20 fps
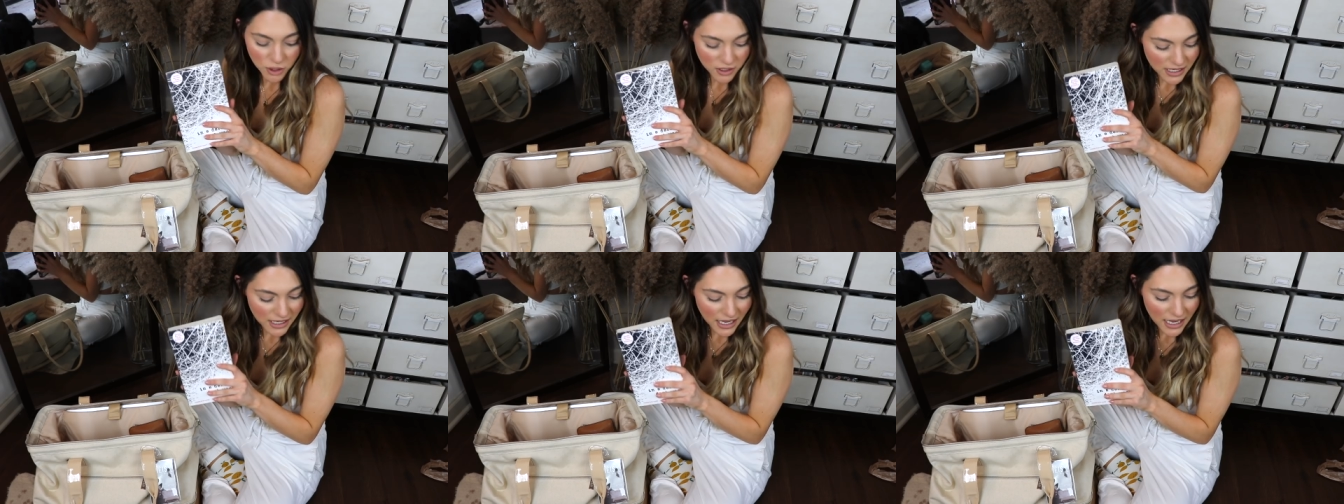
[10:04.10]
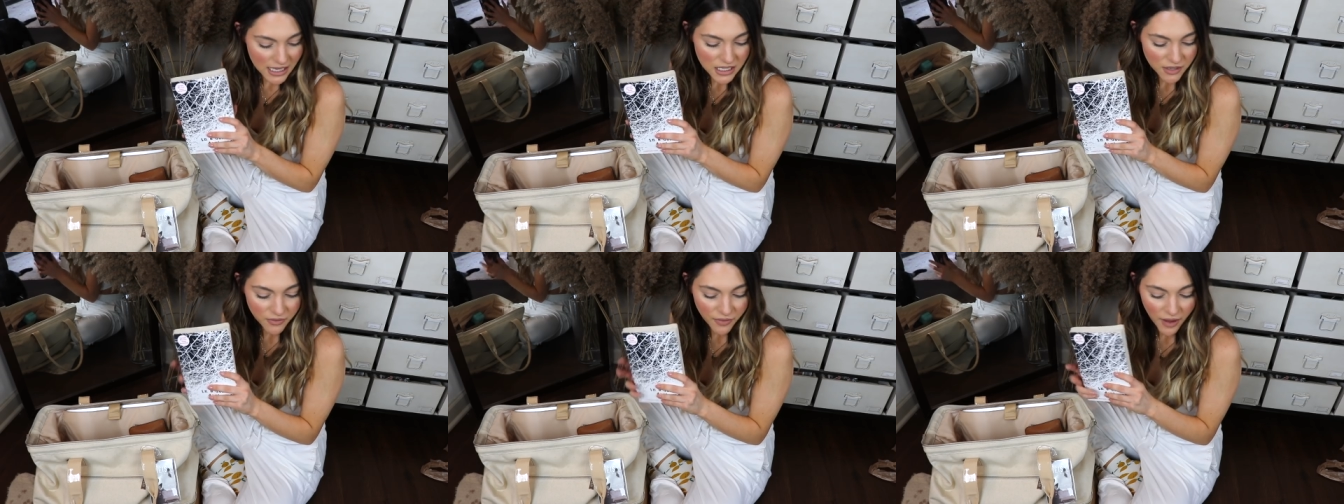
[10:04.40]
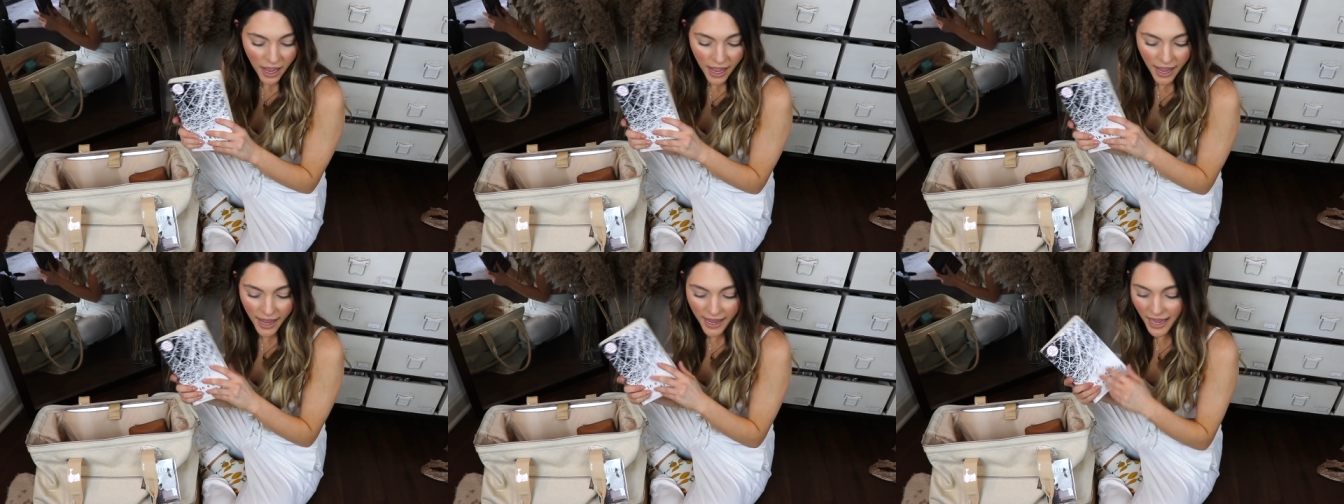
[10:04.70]
just in case if
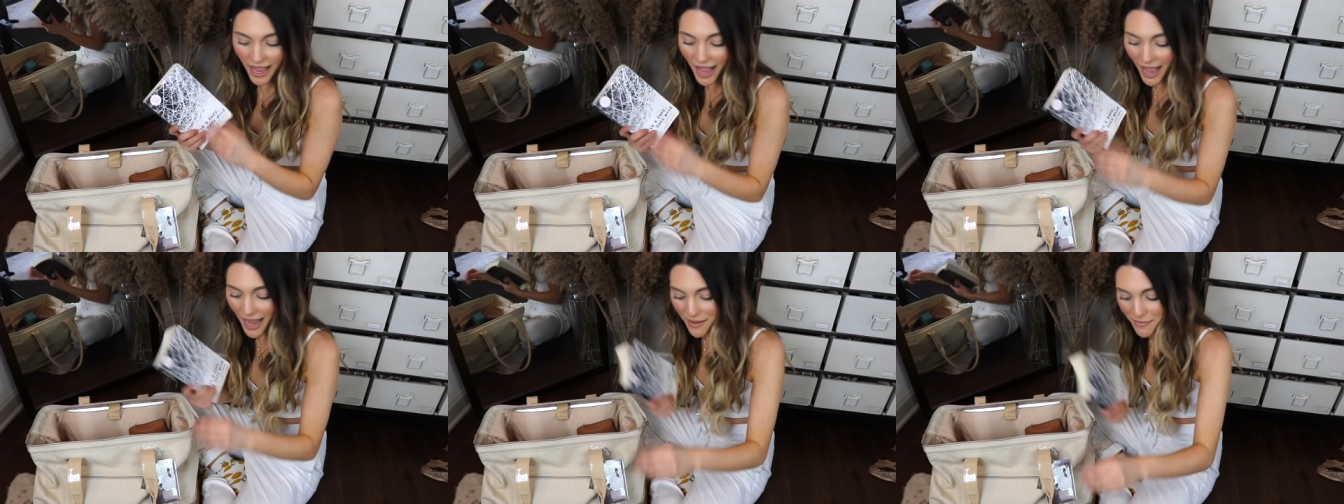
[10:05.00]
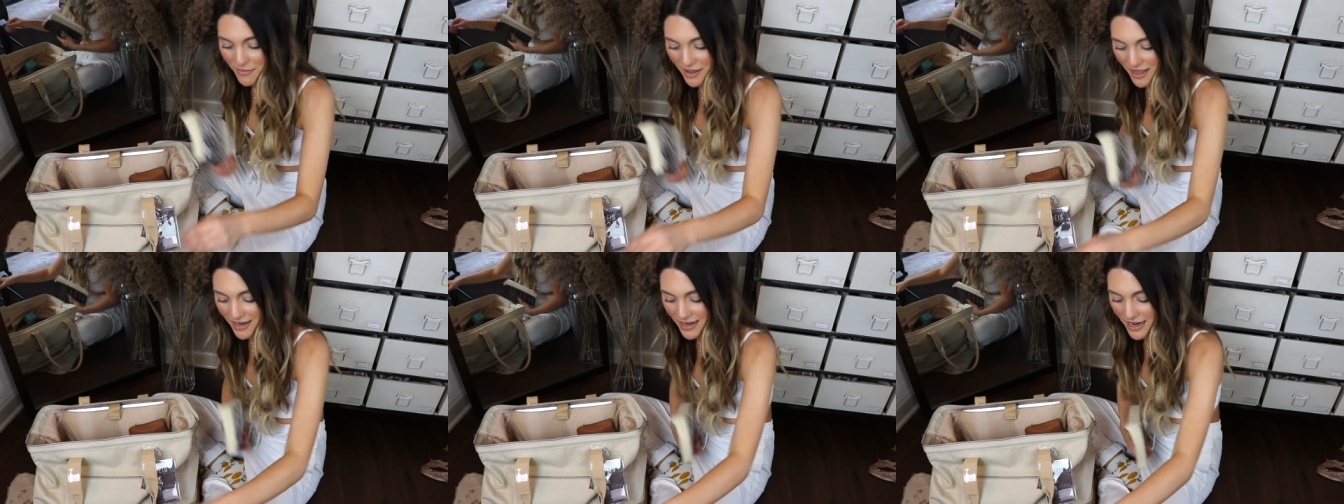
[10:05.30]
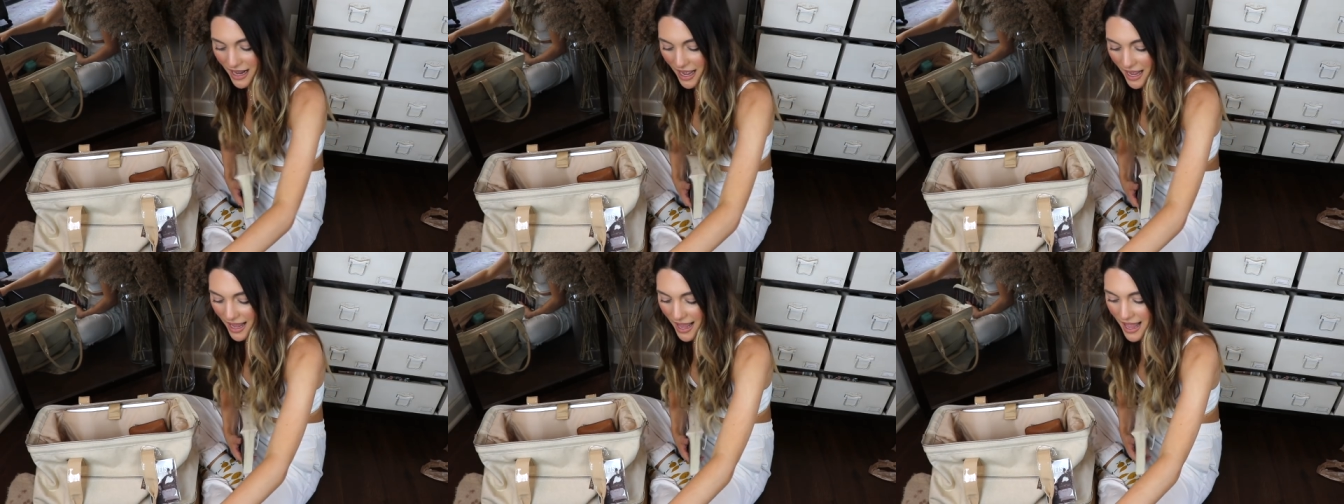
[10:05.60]
I, hi
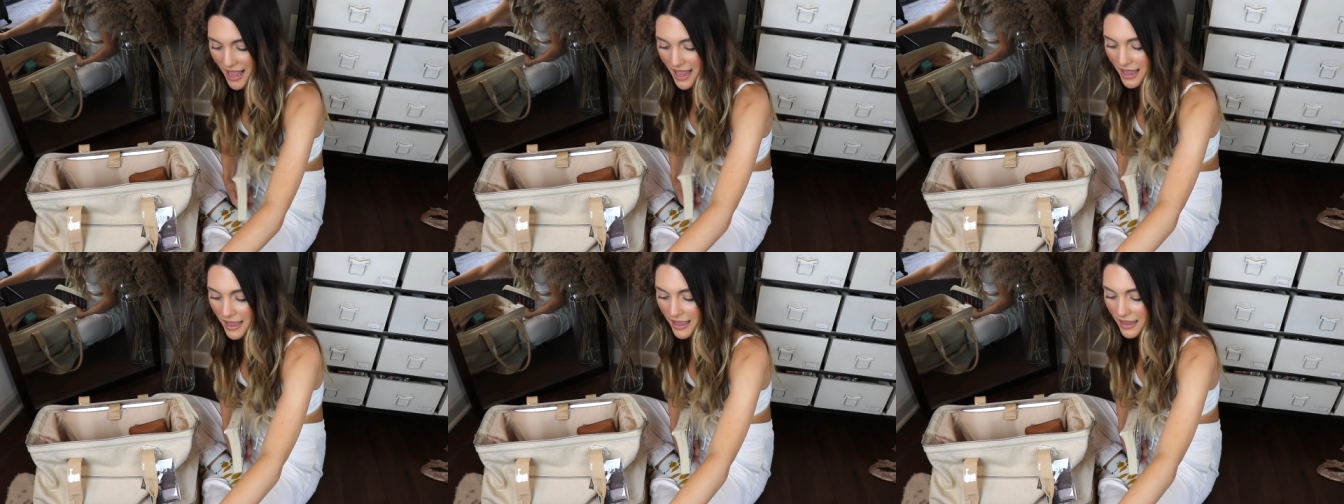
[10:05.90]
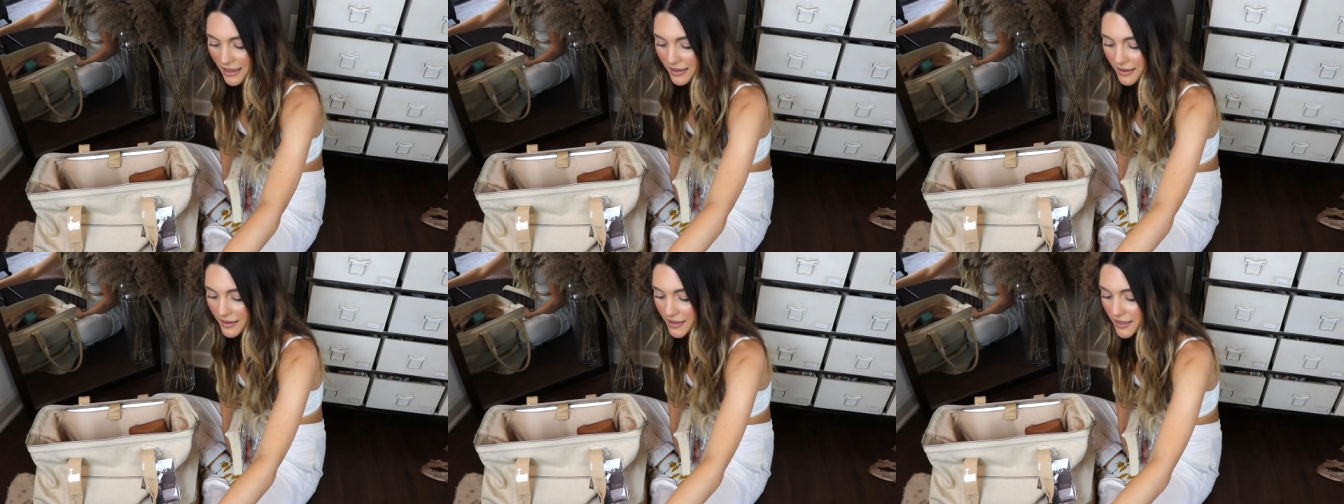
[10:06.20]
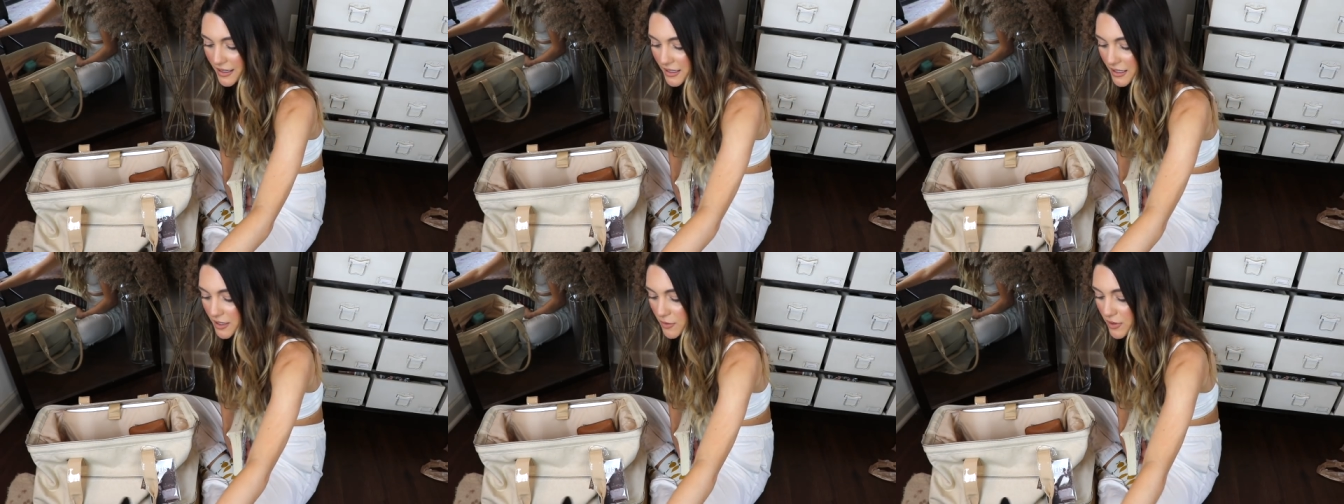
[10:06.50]
Midnight,
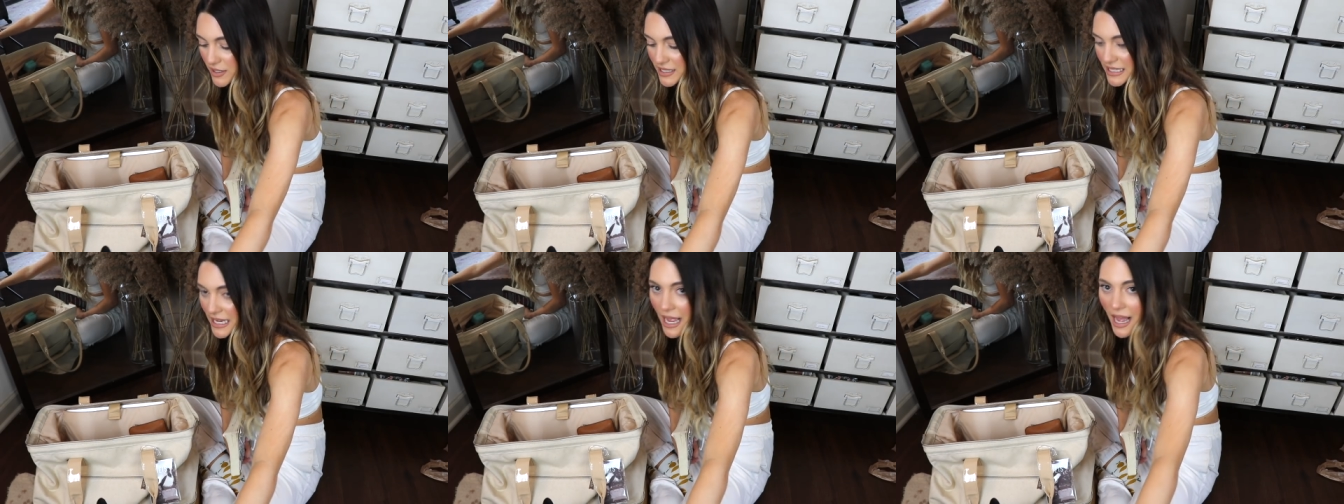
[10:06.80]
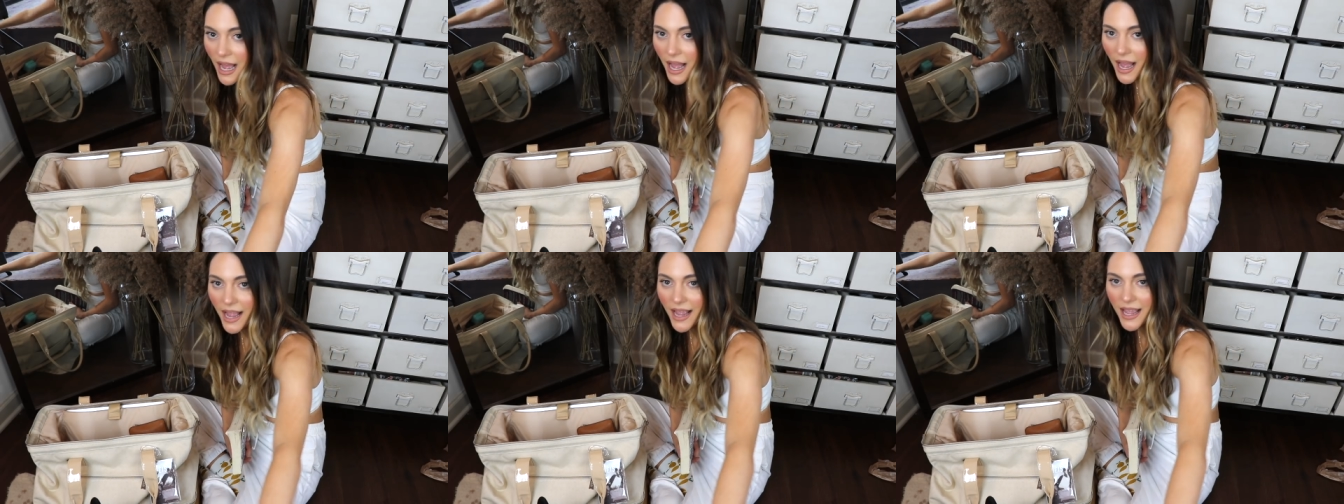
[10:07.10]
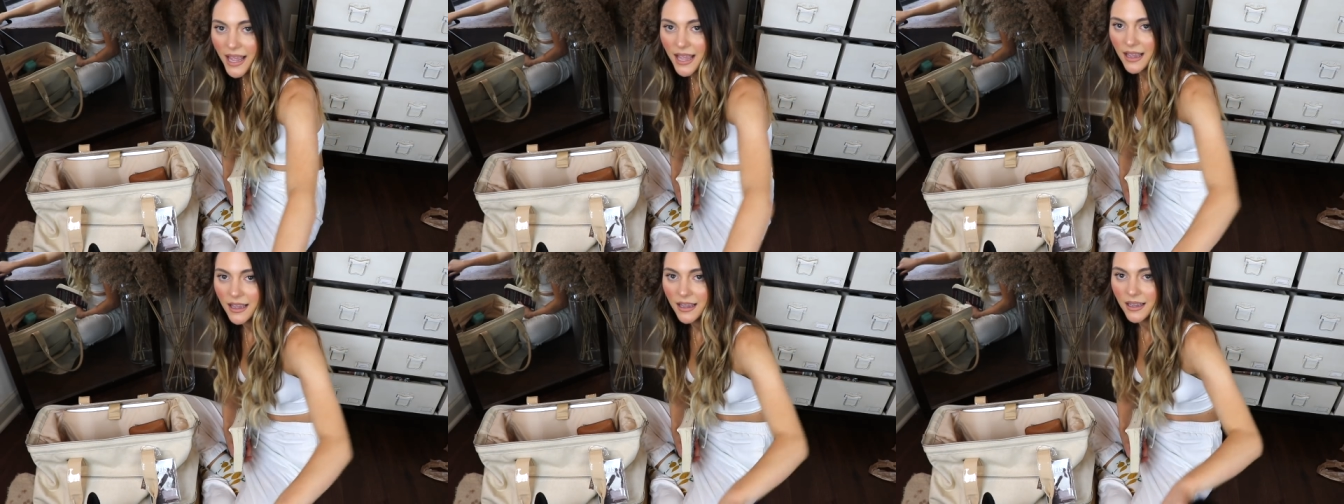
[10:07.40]
you wanna say
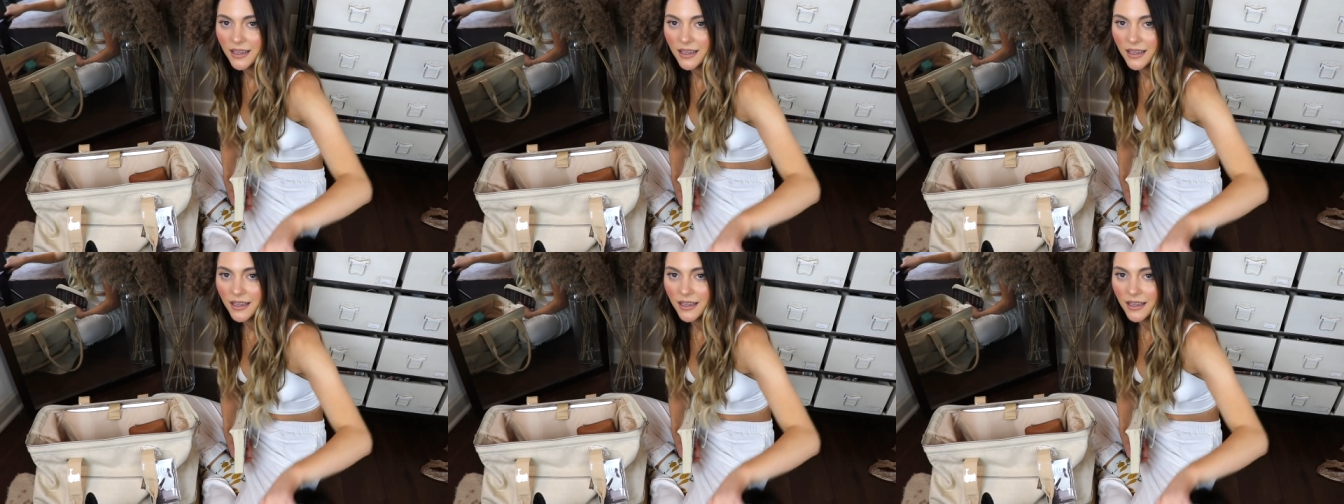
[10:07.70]
hi?